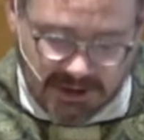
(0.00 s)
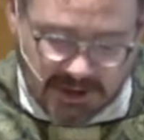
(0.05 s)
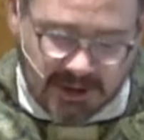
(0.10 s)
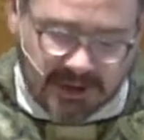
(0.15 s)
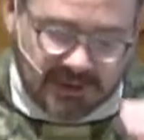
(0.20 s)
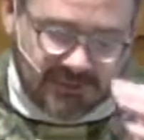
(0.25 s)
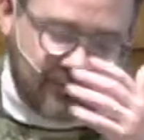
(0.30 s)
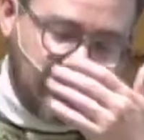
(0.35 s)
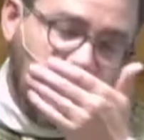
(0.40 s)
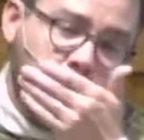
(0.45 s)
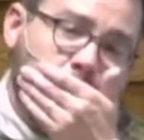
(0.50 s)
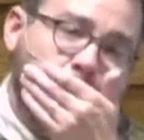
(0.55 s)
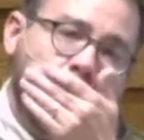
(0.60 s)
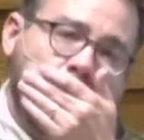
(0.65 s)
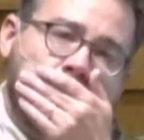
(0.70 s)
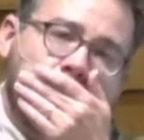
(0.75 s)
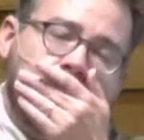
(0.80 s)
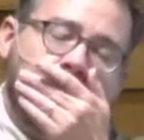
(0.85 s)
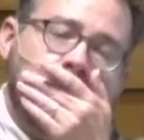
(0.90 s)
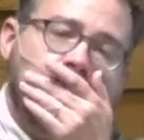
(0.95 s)

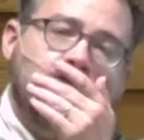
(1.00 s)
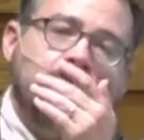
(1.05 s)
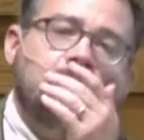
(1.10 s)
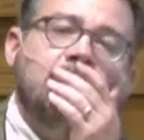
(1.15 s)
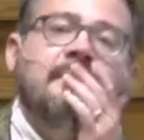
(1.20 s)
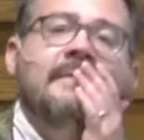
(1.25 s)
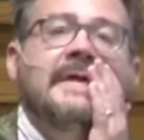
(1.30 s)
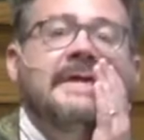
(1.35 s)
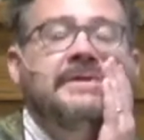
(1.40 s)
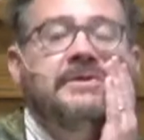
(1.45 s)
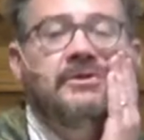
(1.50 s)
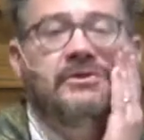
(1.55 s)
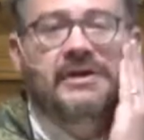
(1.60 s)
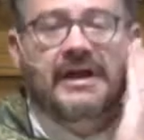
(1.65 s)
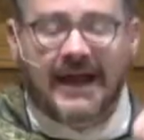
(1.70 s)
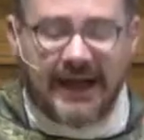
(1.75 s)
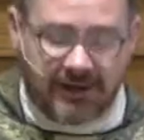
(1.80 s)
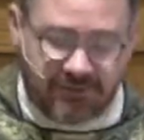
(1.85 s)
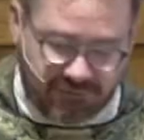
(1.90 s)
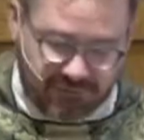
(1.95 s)
So, in your
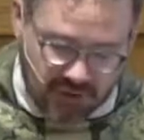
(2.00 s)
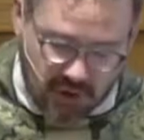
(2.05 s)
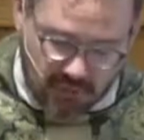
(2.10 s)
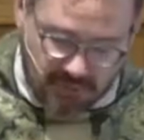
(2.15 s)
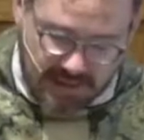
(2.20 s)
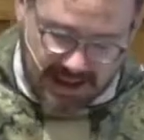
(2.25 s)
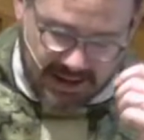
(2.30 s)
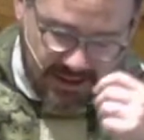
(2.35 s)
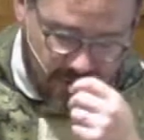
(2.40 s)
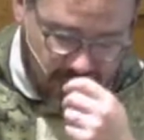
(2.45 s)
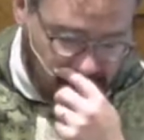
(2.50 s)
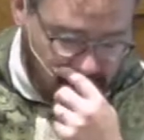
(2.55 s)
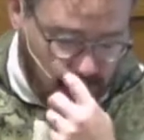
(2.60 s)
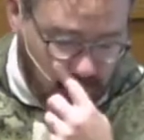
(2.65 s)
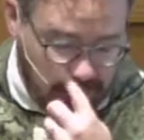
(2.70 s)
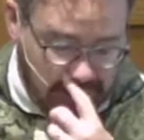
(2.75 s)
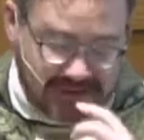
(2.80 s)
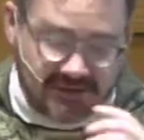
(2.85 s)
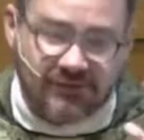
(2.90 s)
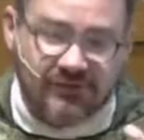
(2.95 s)
life, no matter
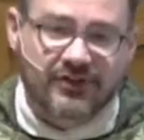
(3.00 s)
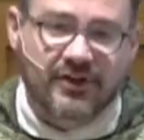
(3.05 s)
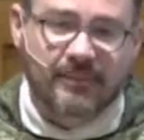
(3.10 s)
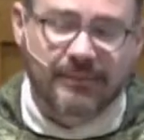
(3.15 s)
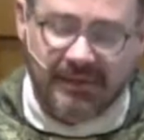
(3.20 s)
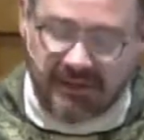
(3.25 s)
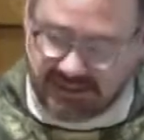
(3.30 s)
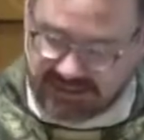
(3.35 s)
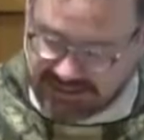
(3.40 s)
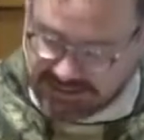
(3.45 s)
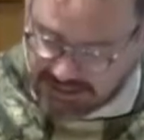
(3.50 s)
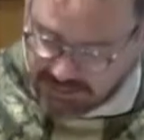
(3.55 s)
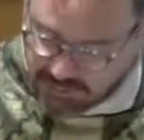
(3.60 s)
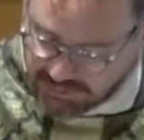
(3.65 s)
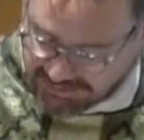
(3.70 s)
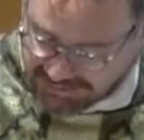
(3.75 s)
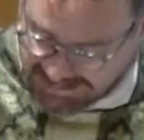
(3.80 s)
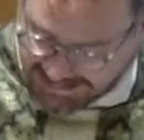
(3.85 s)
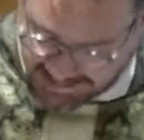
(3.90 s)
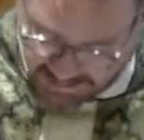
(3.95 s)
what instability you
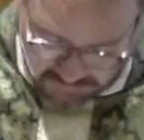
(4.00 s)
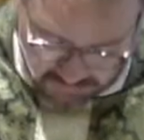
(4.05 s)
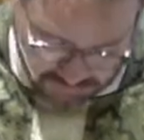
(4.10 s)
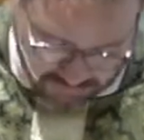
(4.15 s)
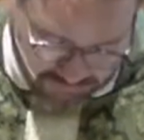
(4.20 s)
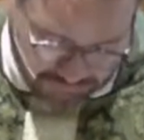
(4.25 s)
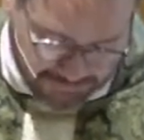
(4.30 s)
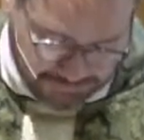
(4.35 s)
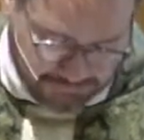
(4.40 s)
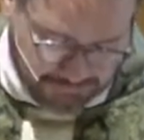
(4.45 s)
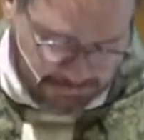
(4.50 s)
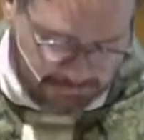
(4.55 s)
encounter,